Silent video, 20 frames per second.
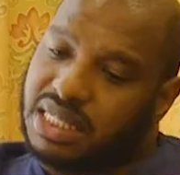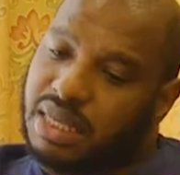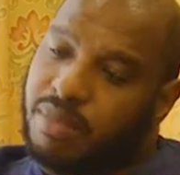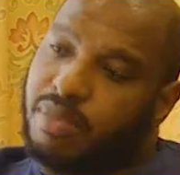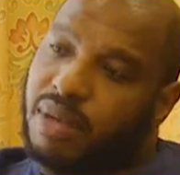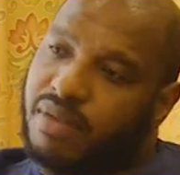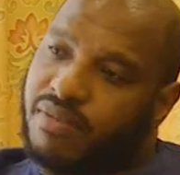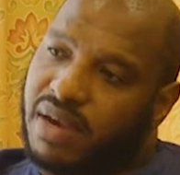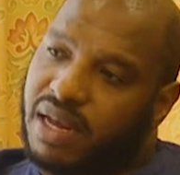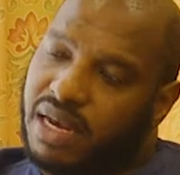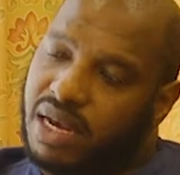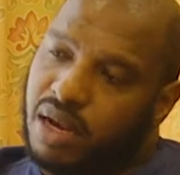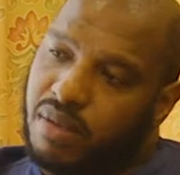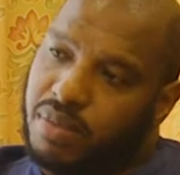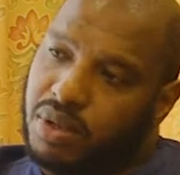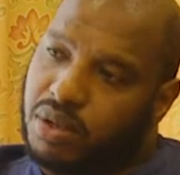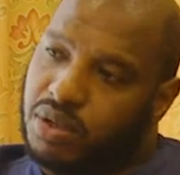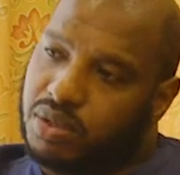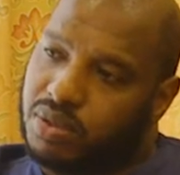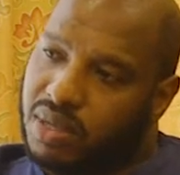simplified now
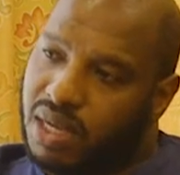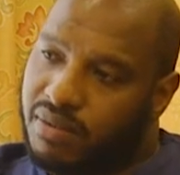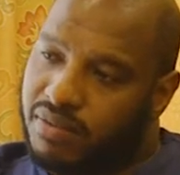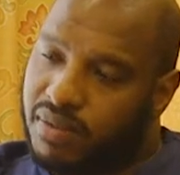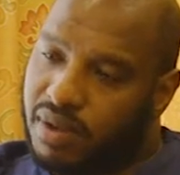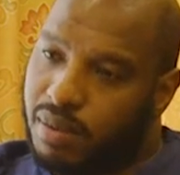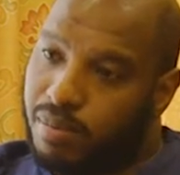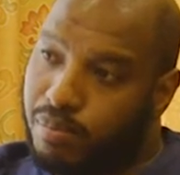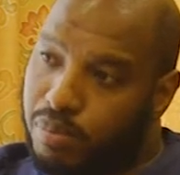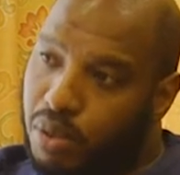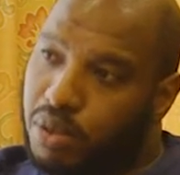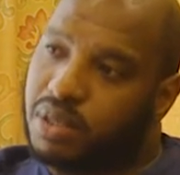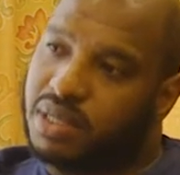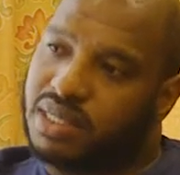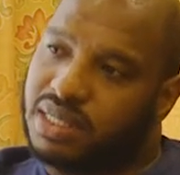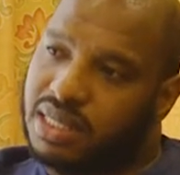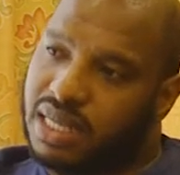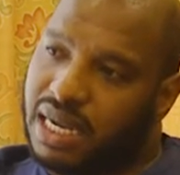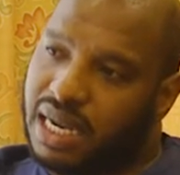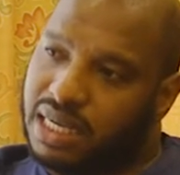because we have
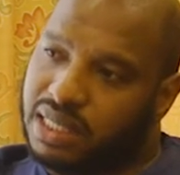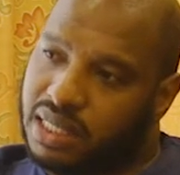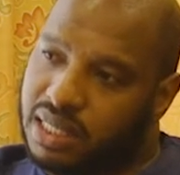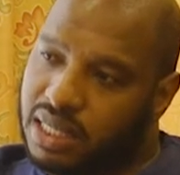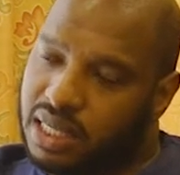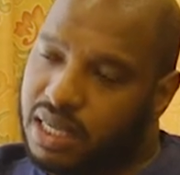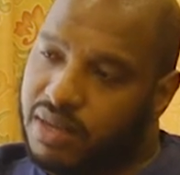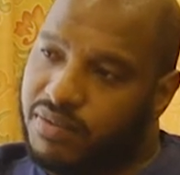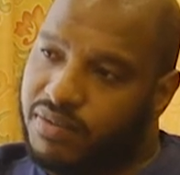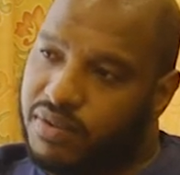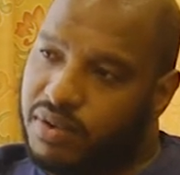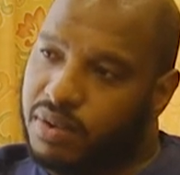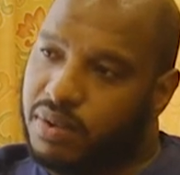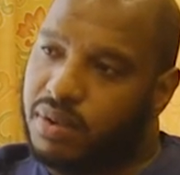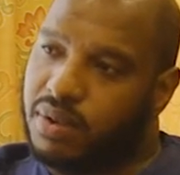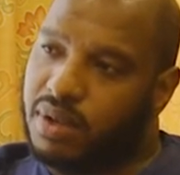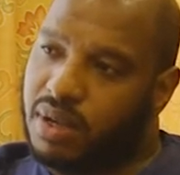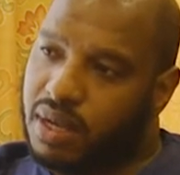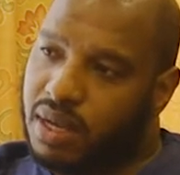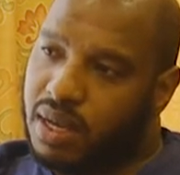books that actually give
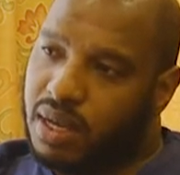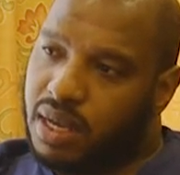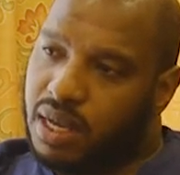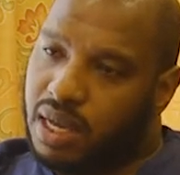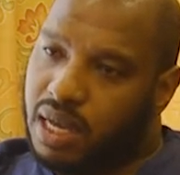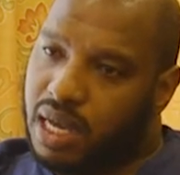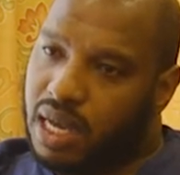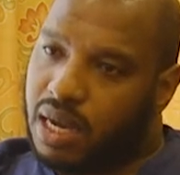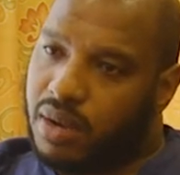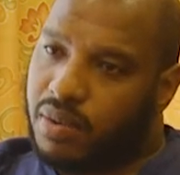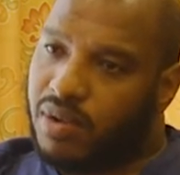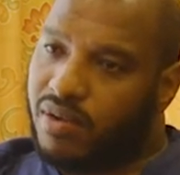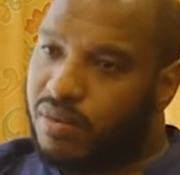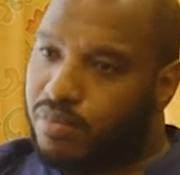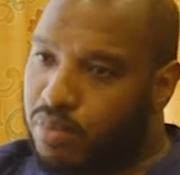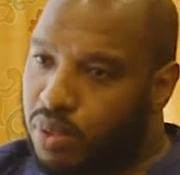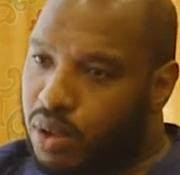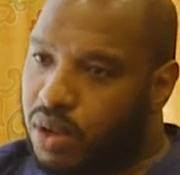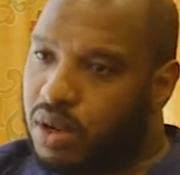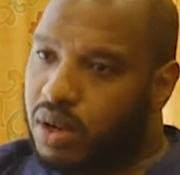you we have a
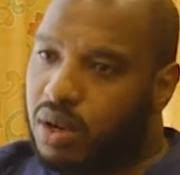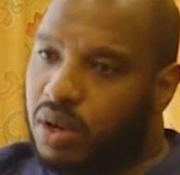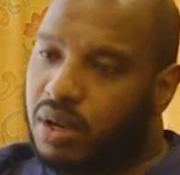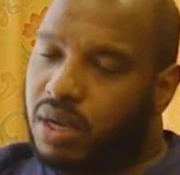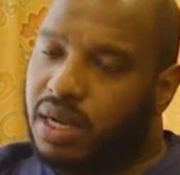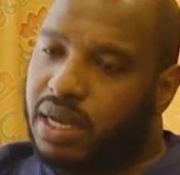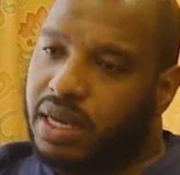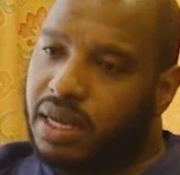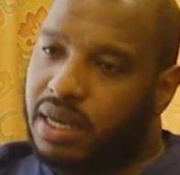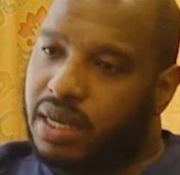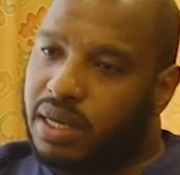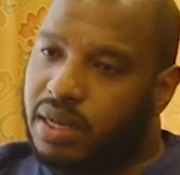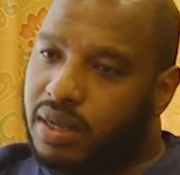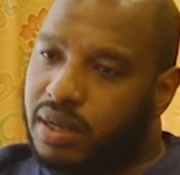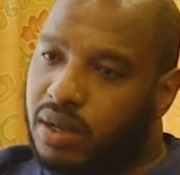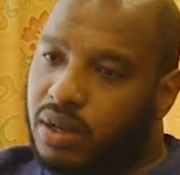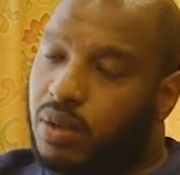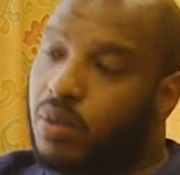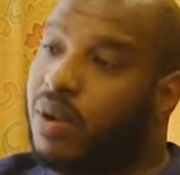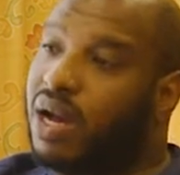book called
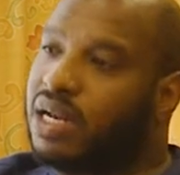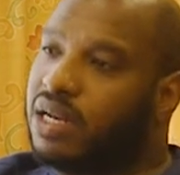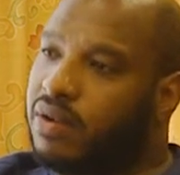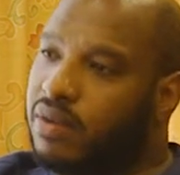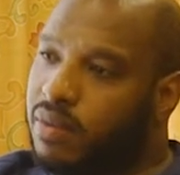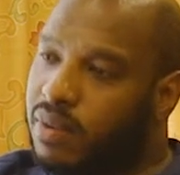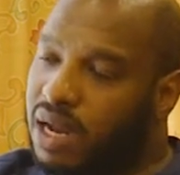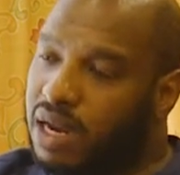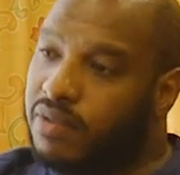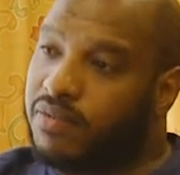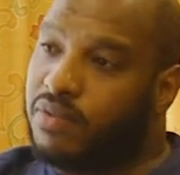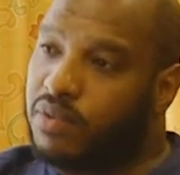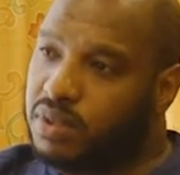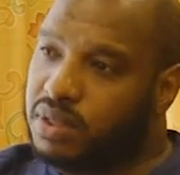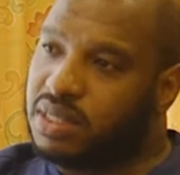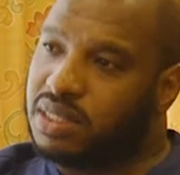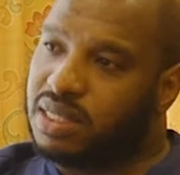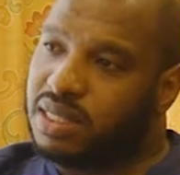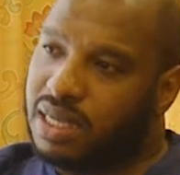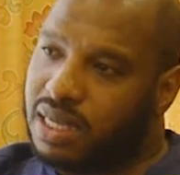Wild
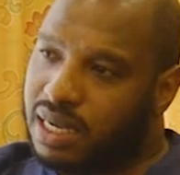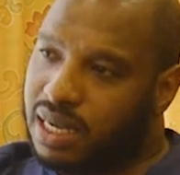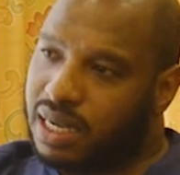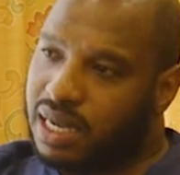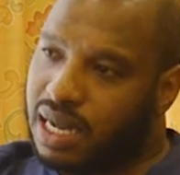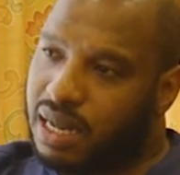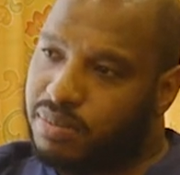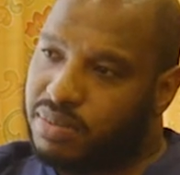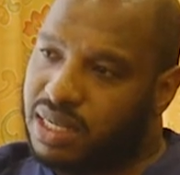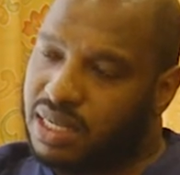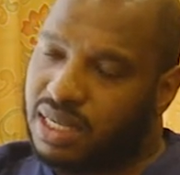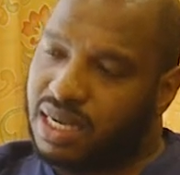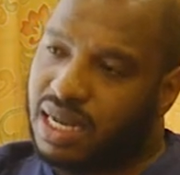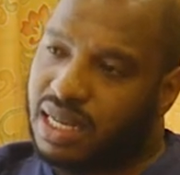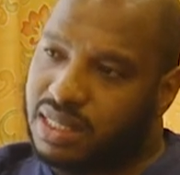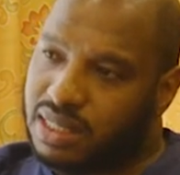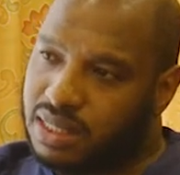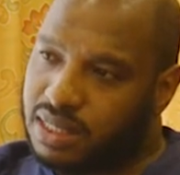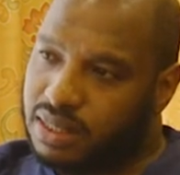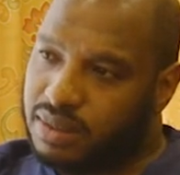Foods, Carbs and
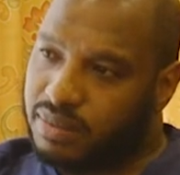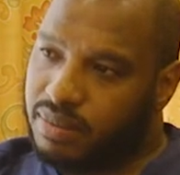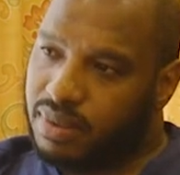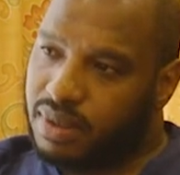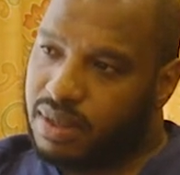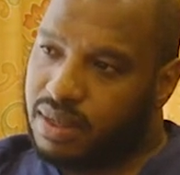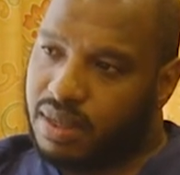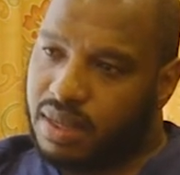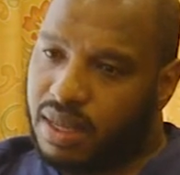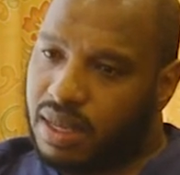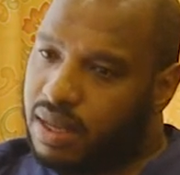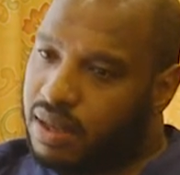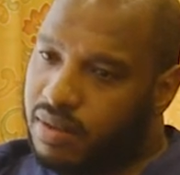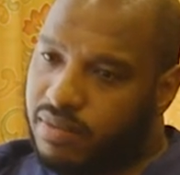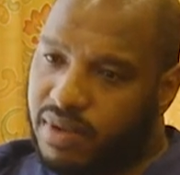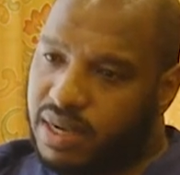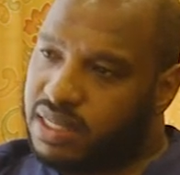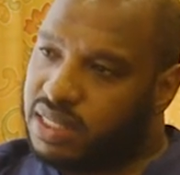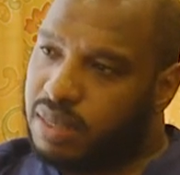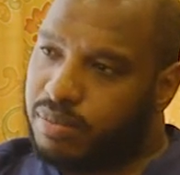Calories.
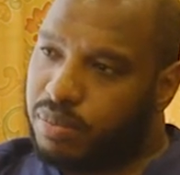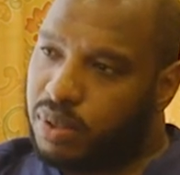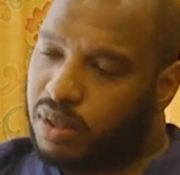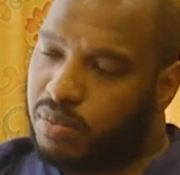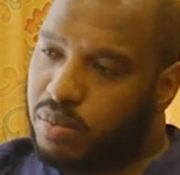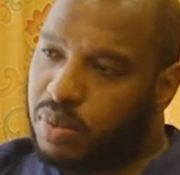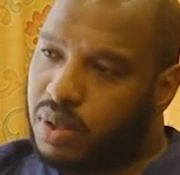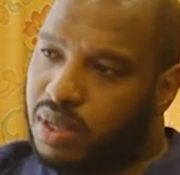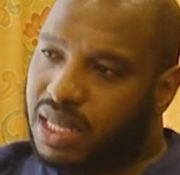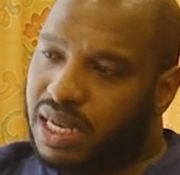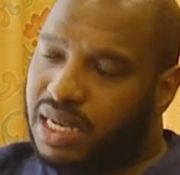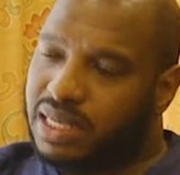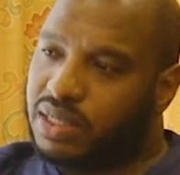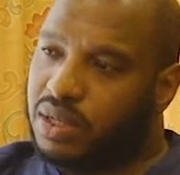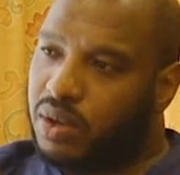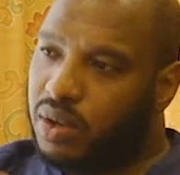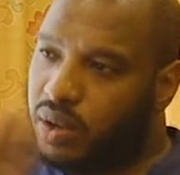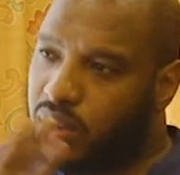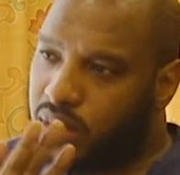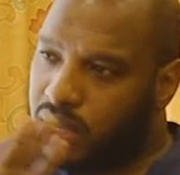Very simple book that has
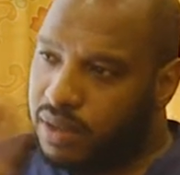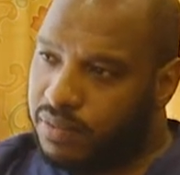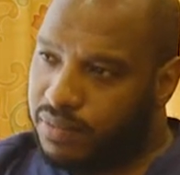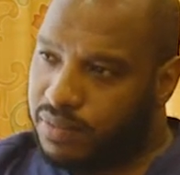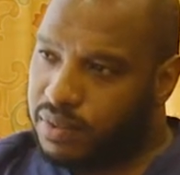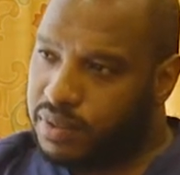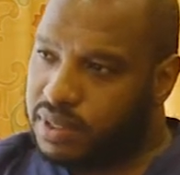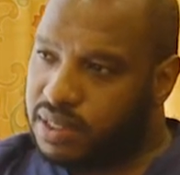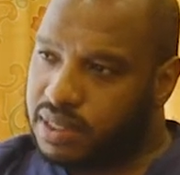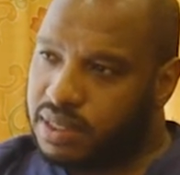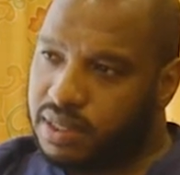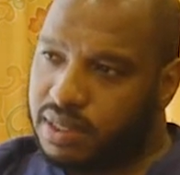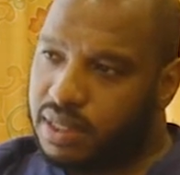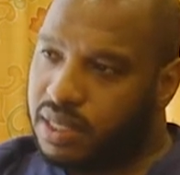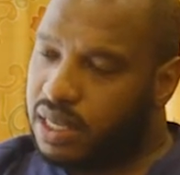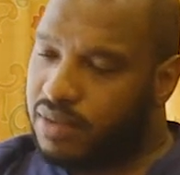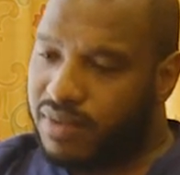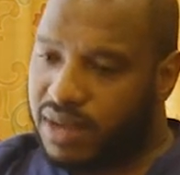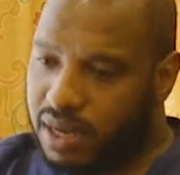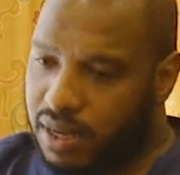all the foods,
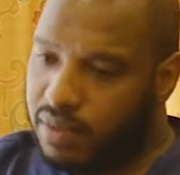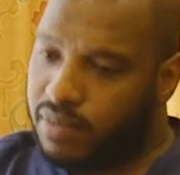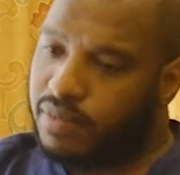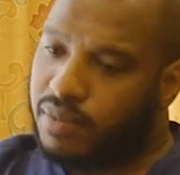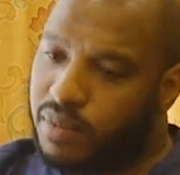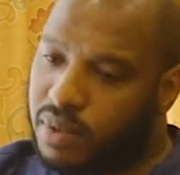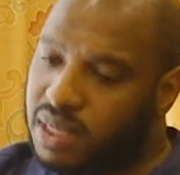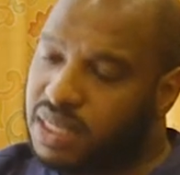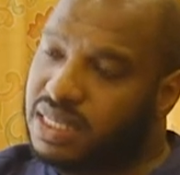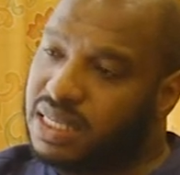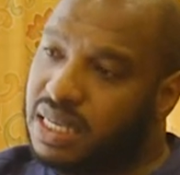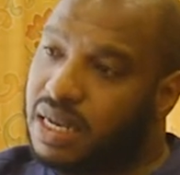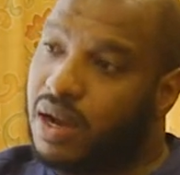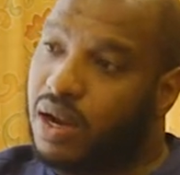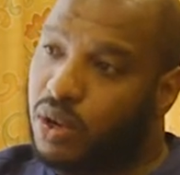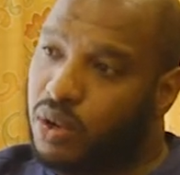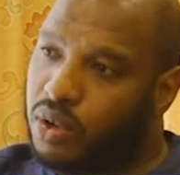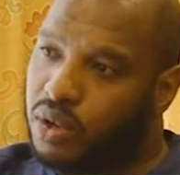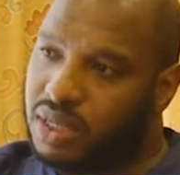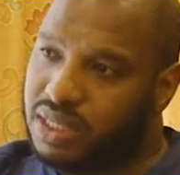even what is in
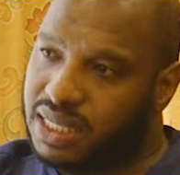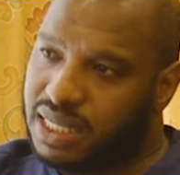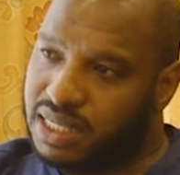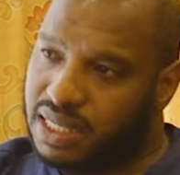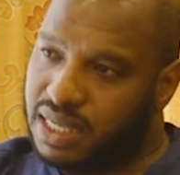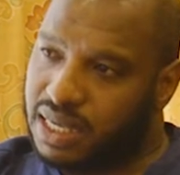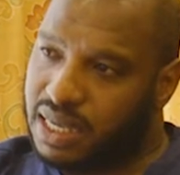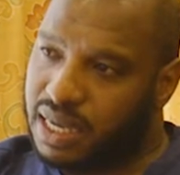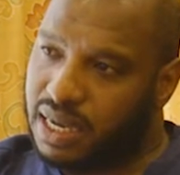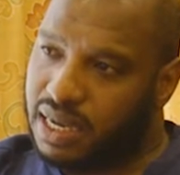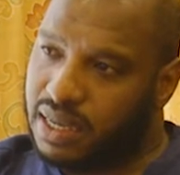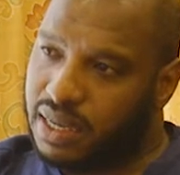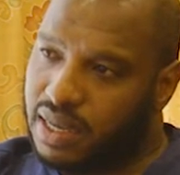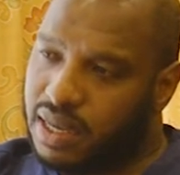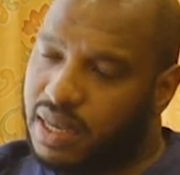our local setting here.